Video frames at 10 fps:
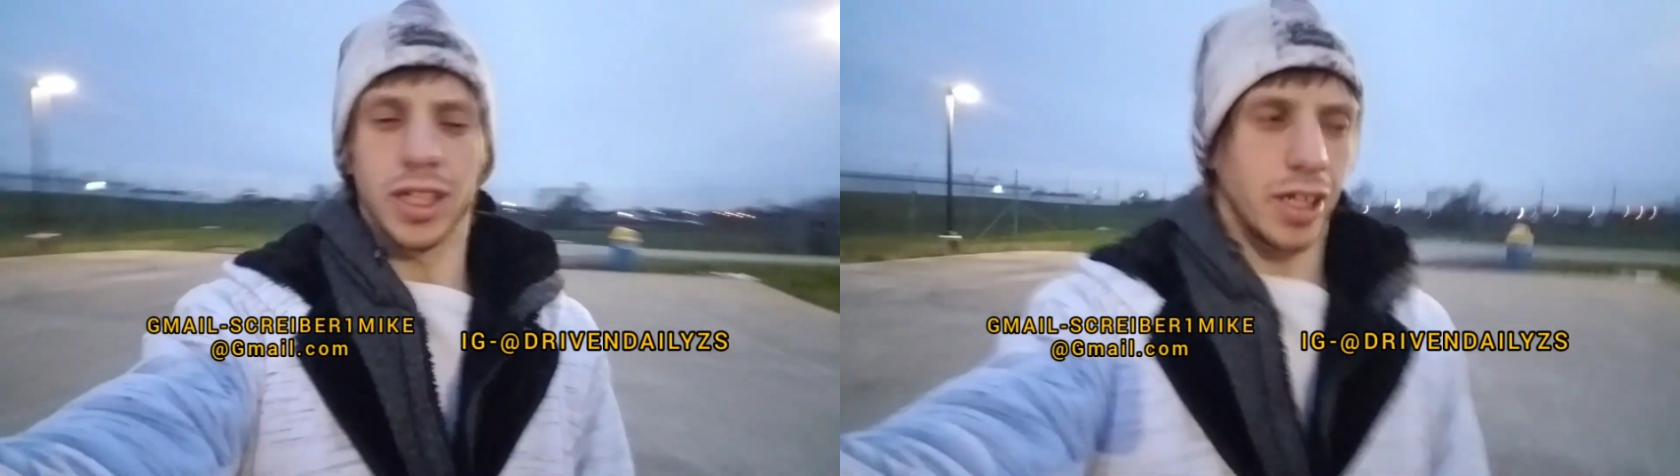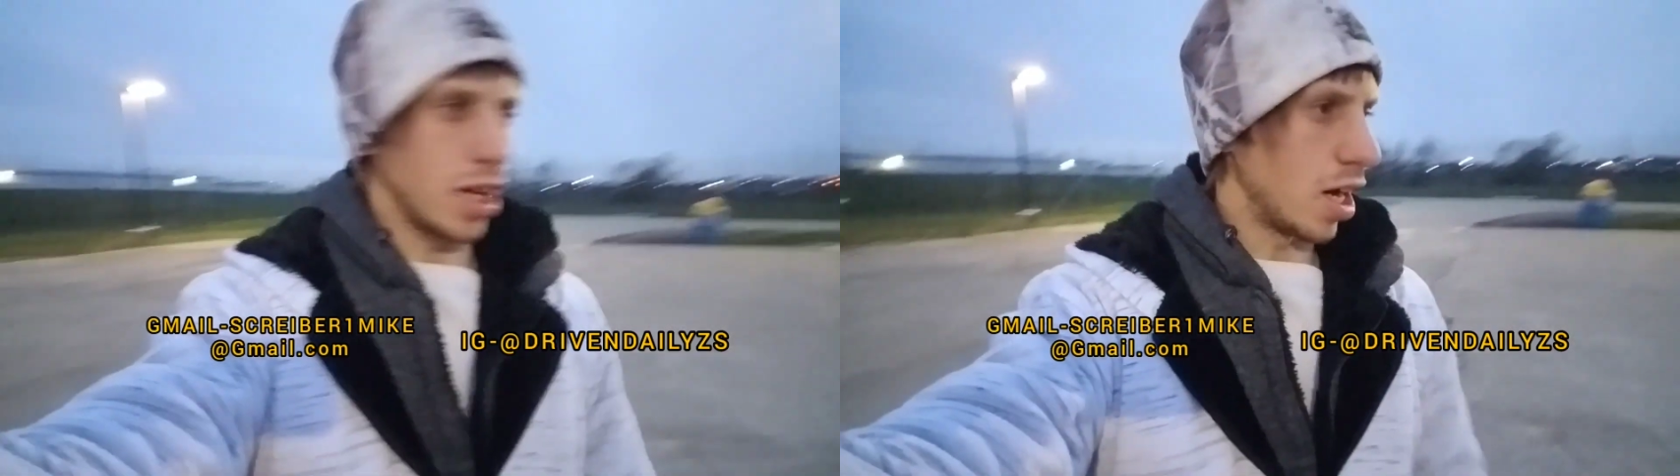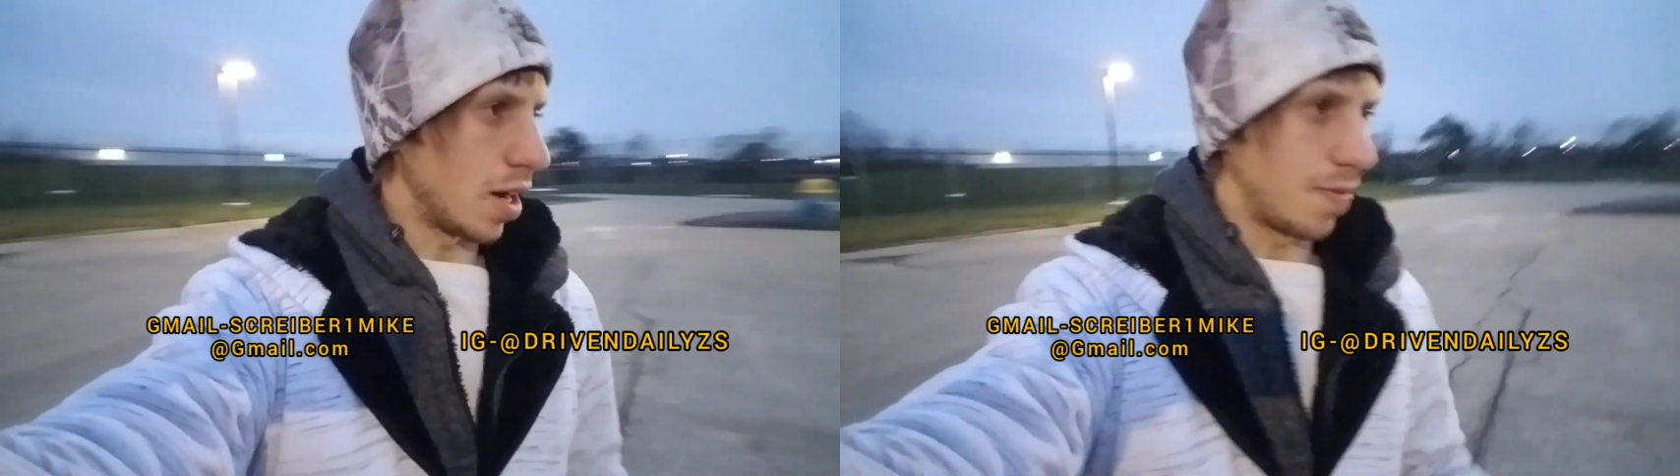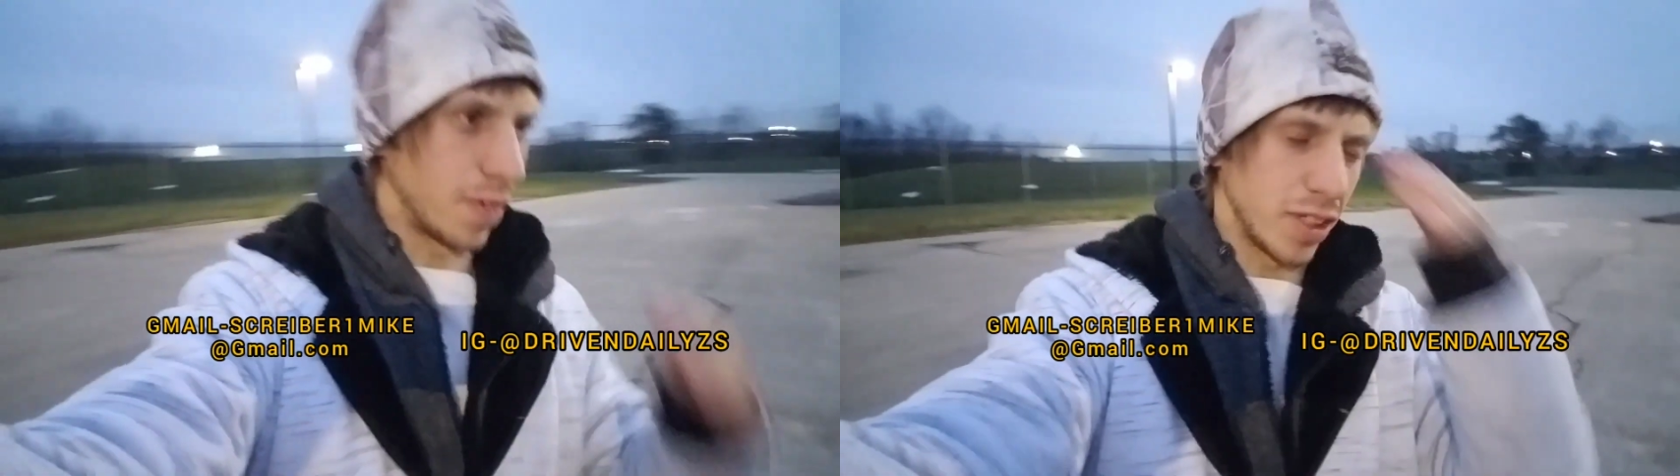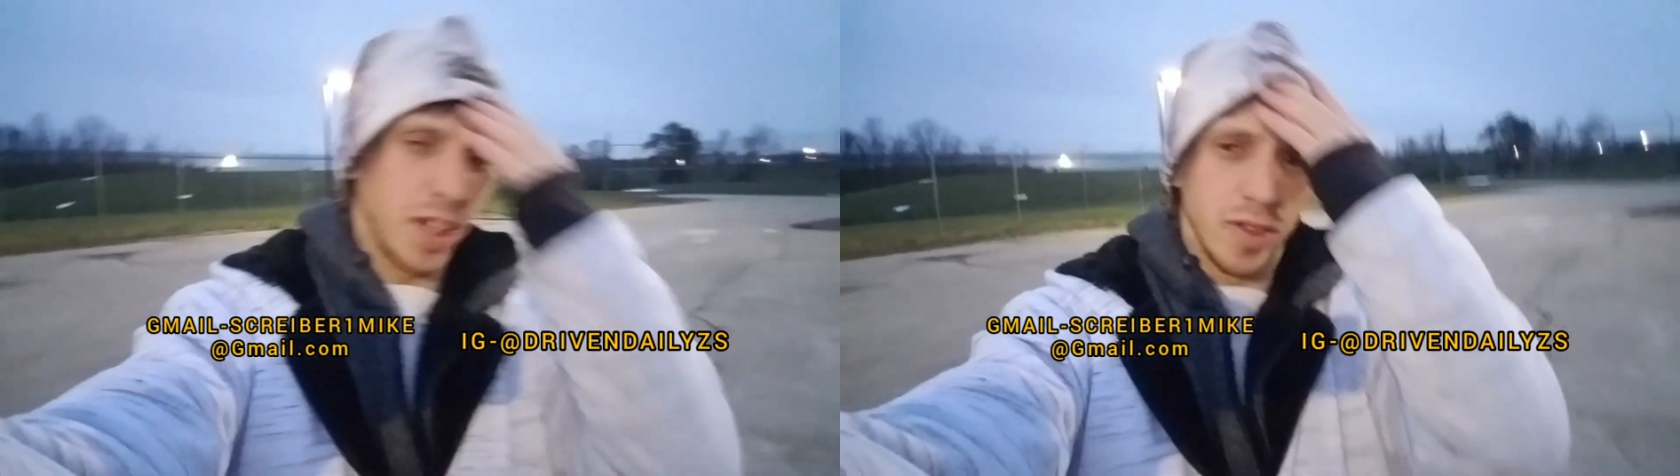
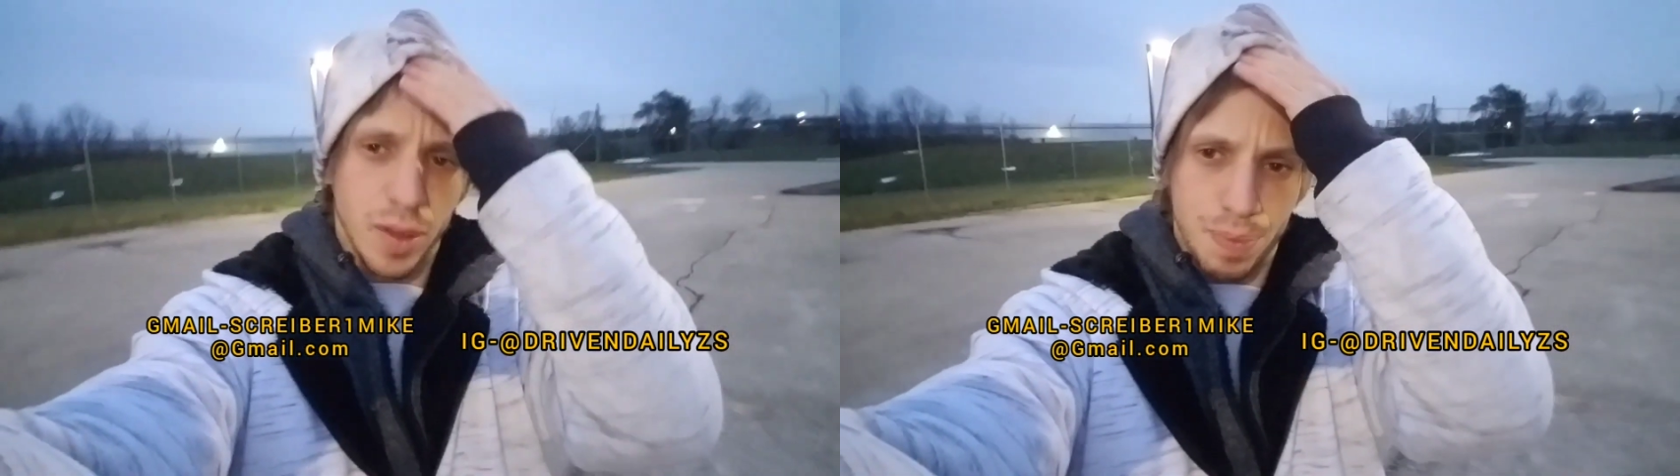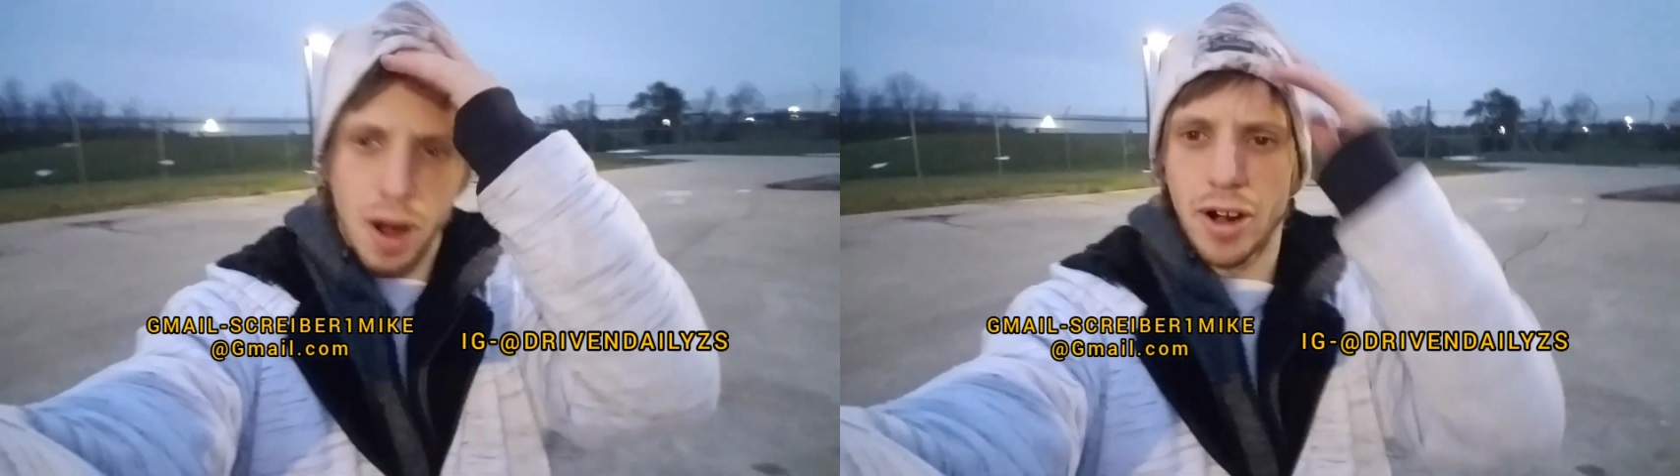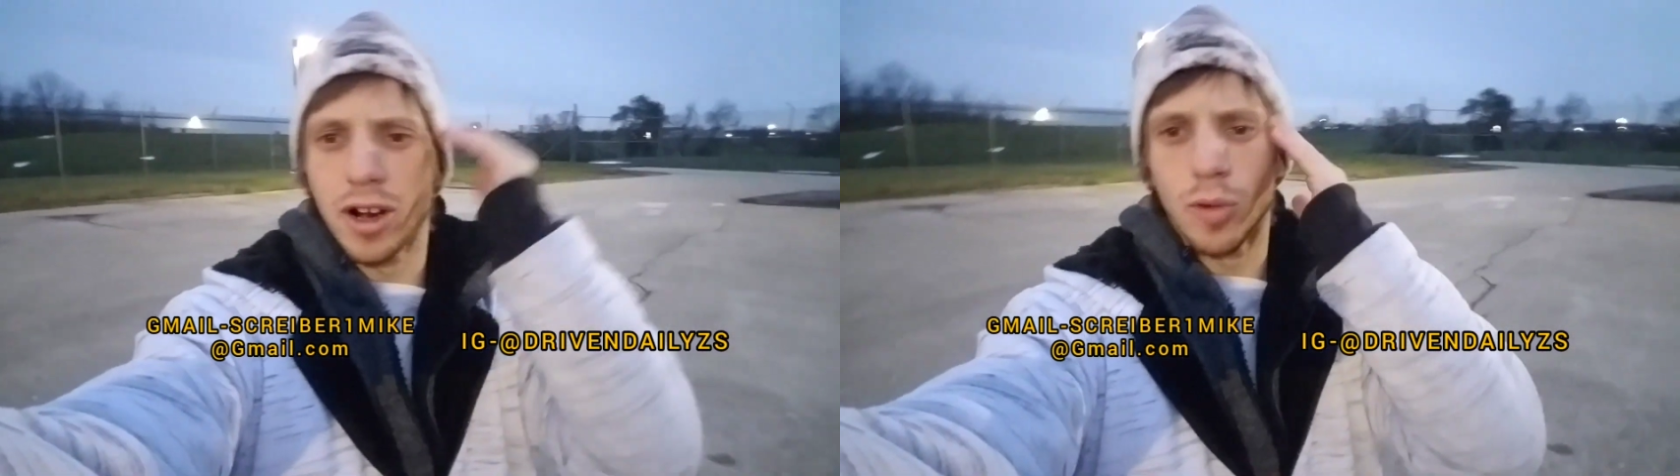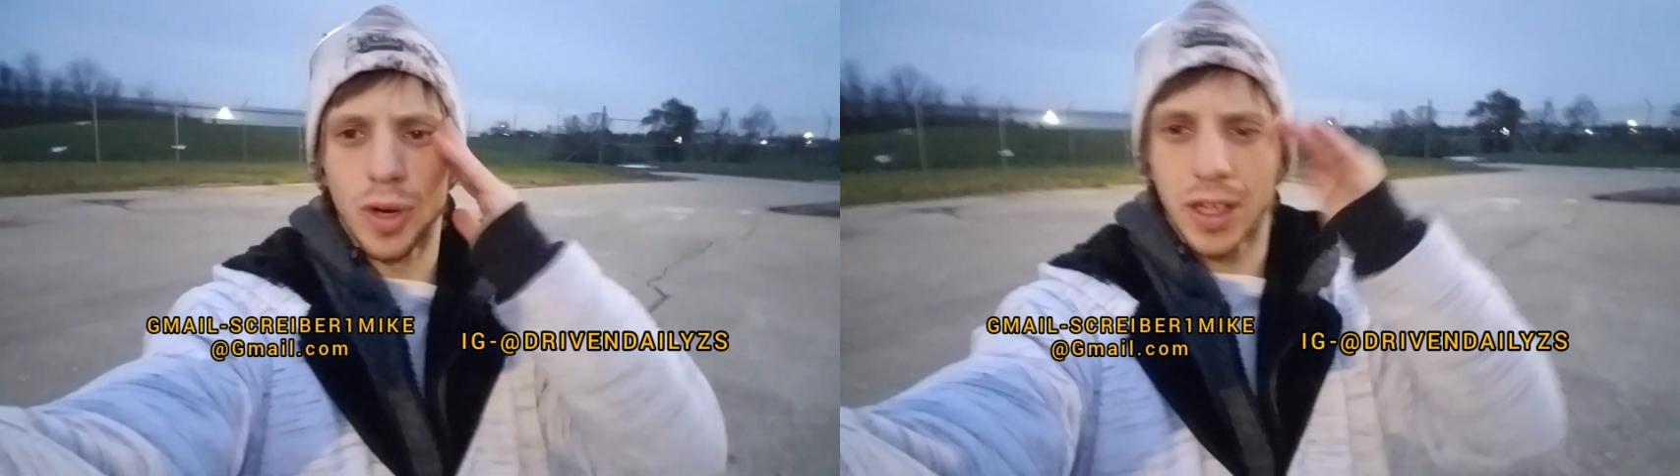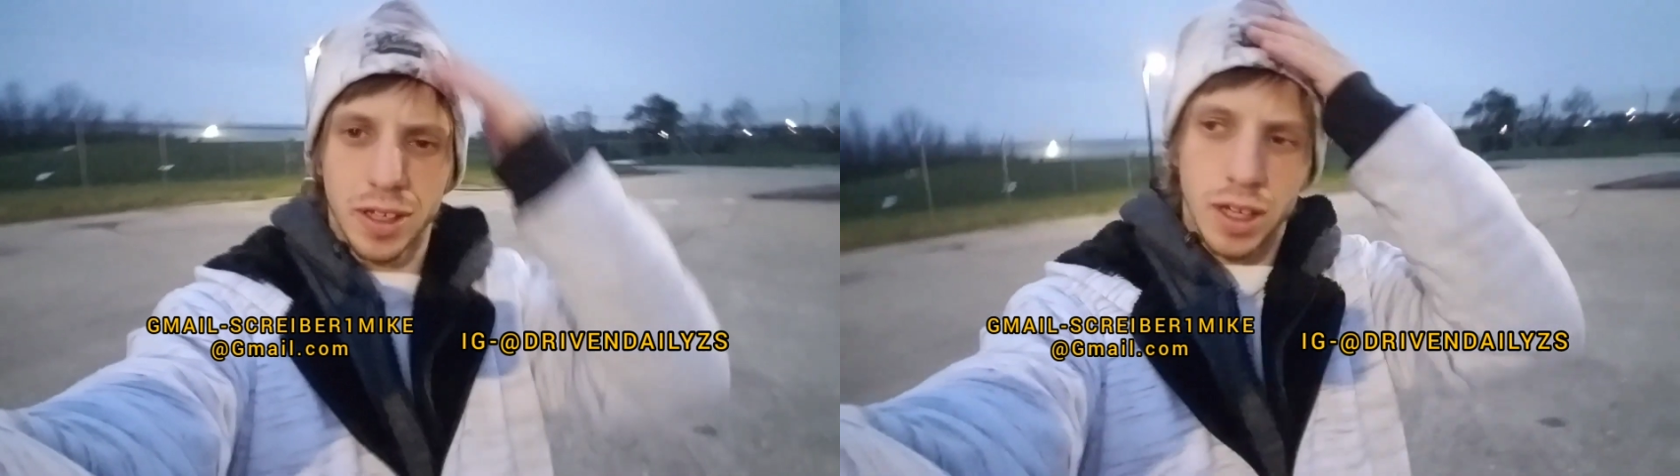for someone to partner
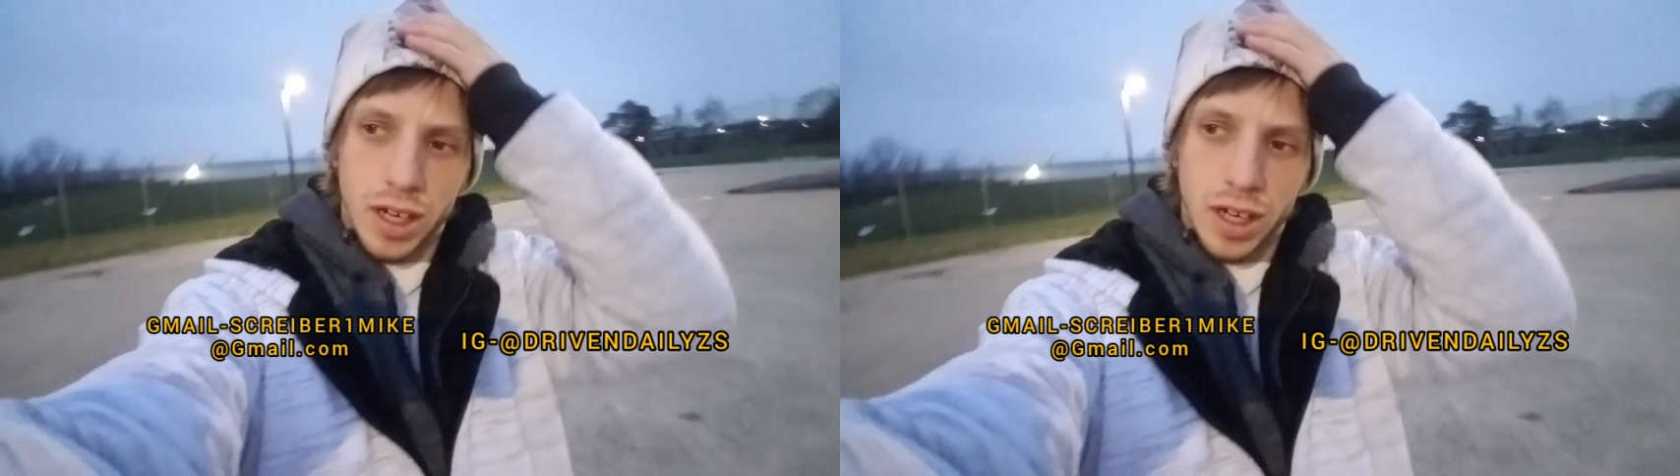with